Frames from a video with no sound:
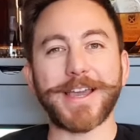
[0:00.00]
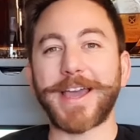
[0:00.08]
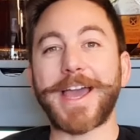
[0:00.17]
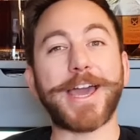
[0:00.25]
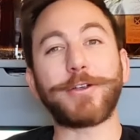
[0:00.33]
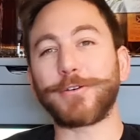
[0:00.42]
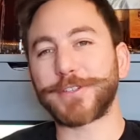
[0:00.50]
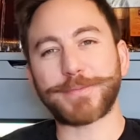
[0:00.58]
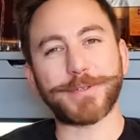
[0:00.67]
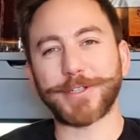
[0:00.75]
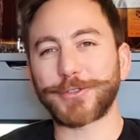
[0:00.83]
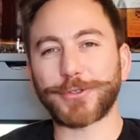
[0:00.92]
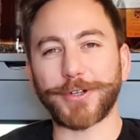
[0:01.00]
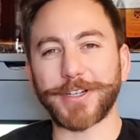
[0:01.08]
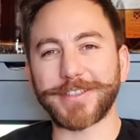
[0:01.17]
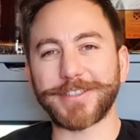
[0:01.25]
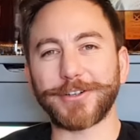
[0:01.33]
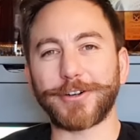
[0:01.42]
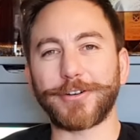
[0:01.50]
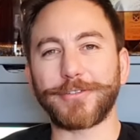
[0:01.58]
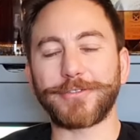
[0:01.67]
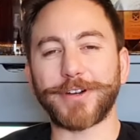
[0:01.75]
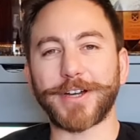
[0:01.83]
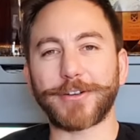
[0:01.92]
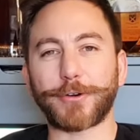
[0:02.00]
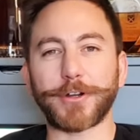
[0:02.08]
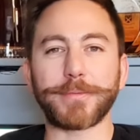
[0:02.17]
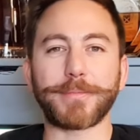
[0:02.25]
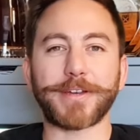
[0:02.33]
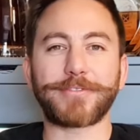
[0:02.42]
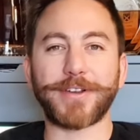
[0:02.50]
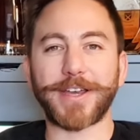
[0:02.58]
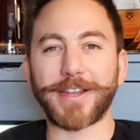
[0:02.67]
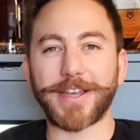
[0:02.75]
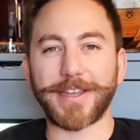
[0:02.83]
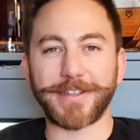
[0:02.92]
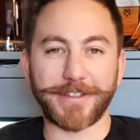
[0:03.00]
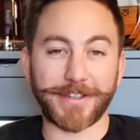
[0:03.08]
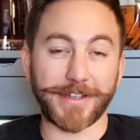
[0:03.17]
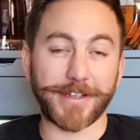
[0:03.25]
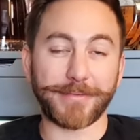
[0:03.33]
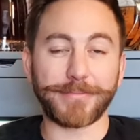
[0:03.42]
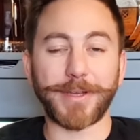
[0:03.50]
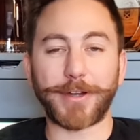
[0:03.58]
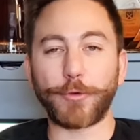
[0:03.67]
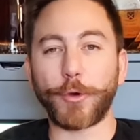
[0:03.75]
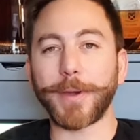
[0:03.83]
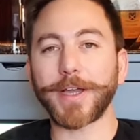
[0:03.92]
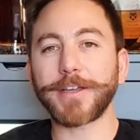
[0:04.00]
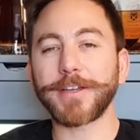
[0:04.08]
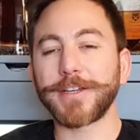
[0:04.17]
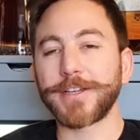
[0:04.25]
head of spirit quality of Gordon MacPhail and Benromach.